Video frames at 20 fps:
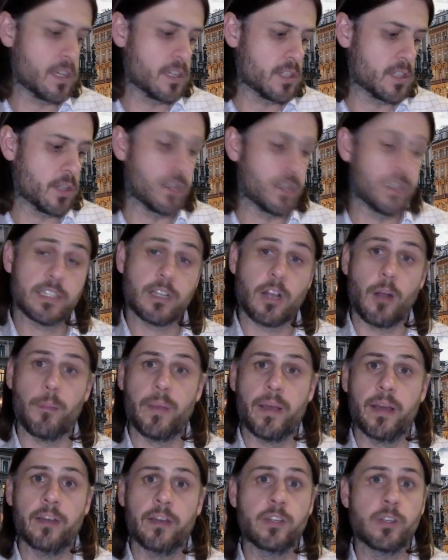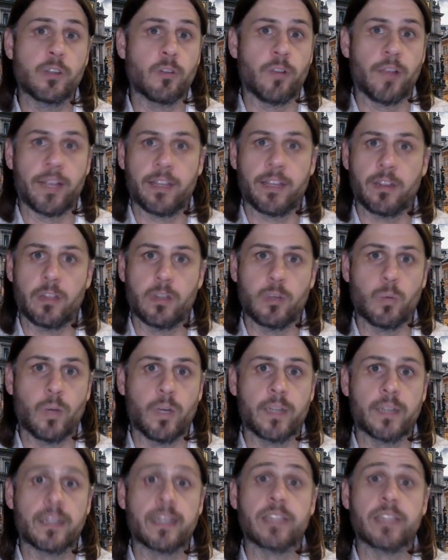So this compound, Neuregulin one,